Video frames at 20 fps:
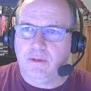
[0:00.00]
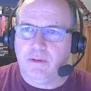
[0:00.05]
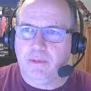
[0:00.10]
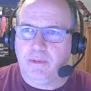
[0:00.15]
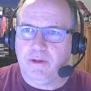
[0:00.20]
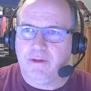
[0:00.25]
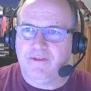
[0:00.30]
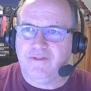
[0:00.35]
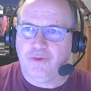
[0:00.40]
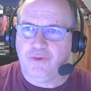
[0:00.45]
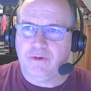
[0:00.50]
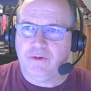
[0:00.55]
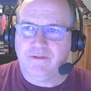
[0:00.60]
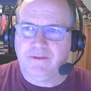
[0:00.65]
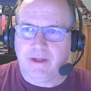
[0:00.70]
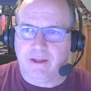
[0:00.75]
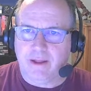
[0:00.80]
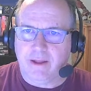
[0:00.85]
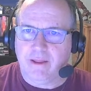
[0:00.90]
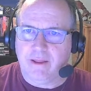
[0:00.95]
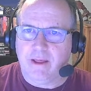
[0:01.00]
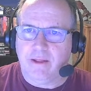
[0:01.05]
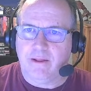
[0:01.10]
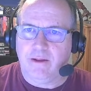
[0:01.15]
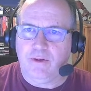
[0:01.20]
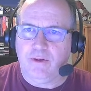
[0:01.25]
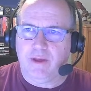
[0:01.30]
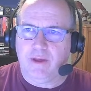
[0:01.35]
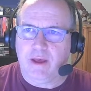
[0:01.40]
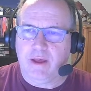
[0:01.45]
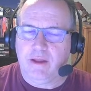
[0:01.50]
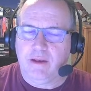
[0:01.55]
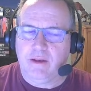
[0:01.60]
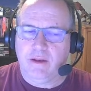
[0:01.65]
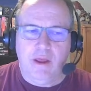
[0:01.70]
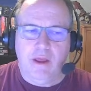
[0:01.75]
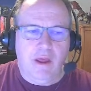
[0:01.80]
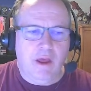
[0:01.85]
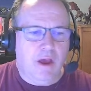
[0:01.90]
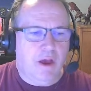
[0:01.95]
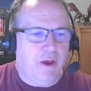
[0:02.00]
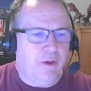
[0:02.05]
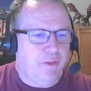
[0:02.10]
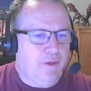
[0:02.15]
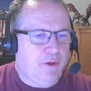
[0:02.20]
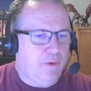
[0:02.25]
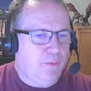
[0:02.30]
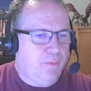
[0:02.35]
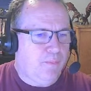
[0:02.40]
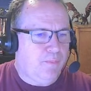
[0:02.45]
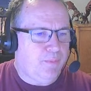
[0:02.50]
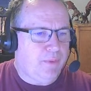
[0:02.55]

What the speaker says: Ability scores, I like how they do that. Although